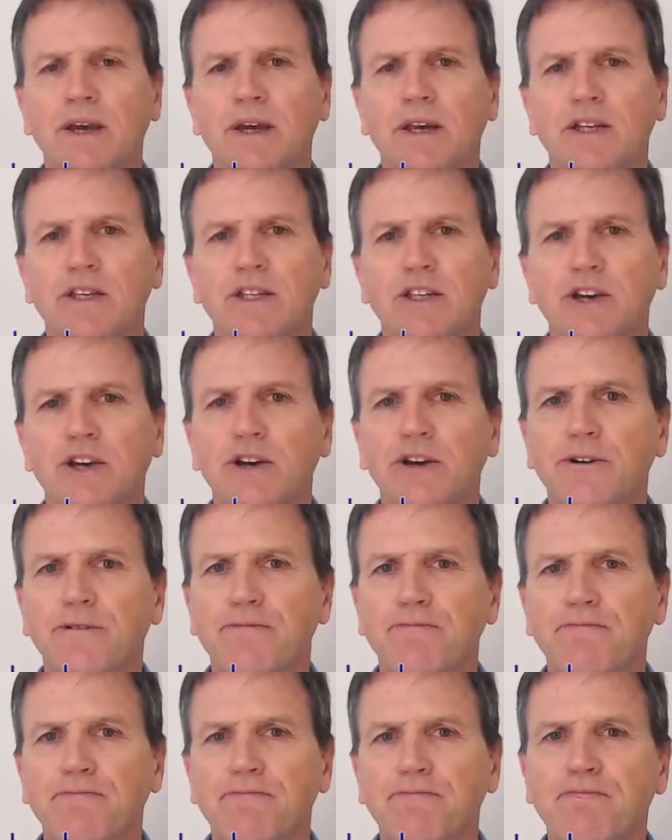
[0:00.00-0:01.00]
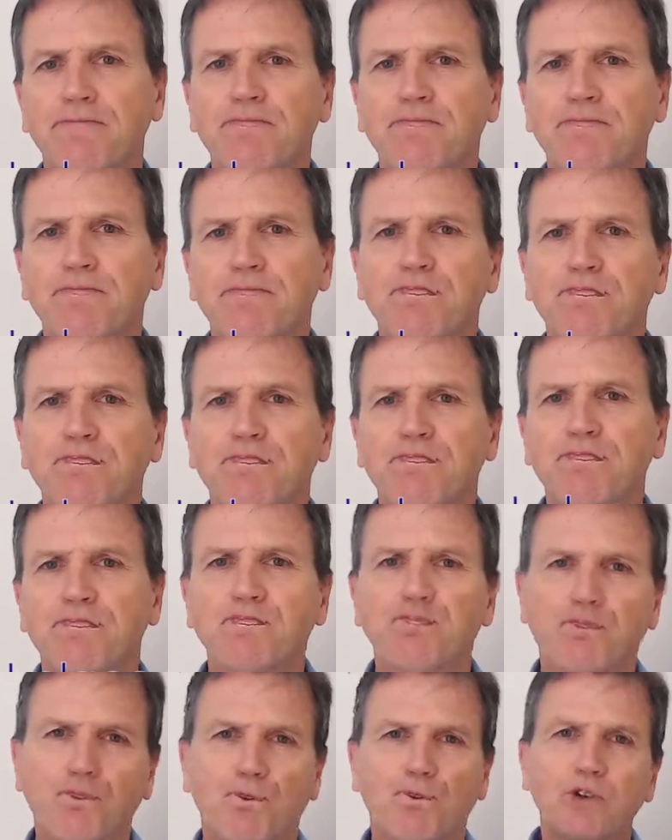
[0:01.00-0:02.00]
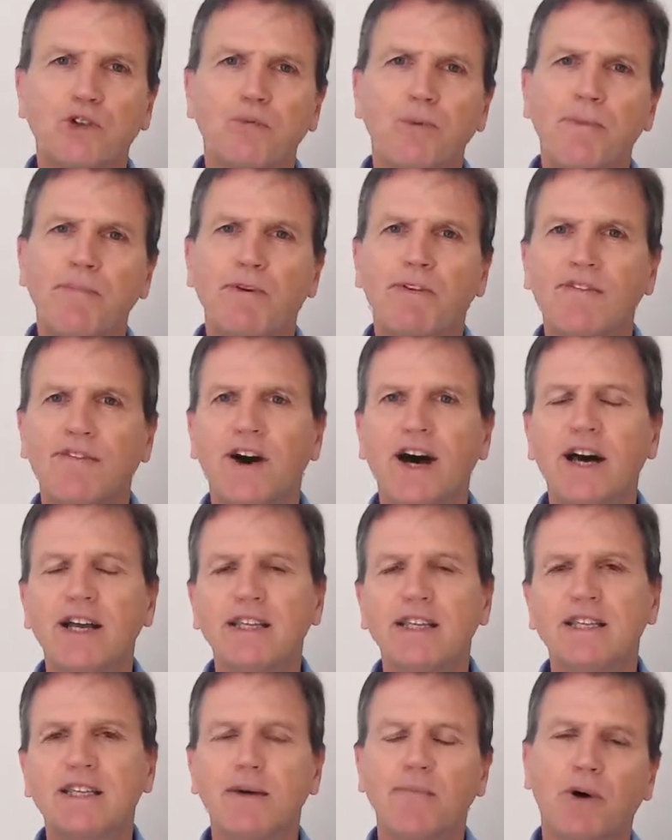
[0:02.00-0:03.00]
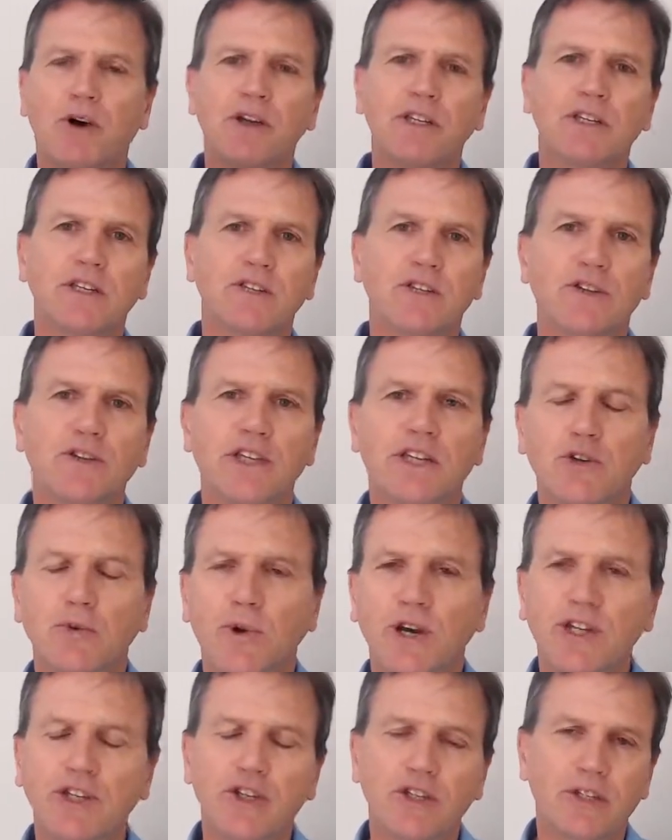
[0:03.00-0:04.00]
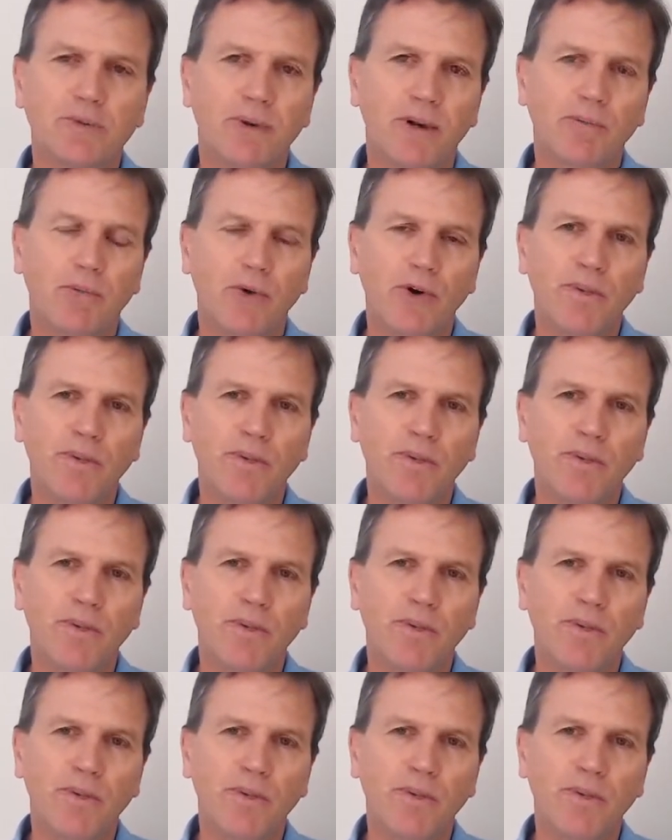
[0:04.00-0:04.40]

So this course, we provide some answers to these questions, but more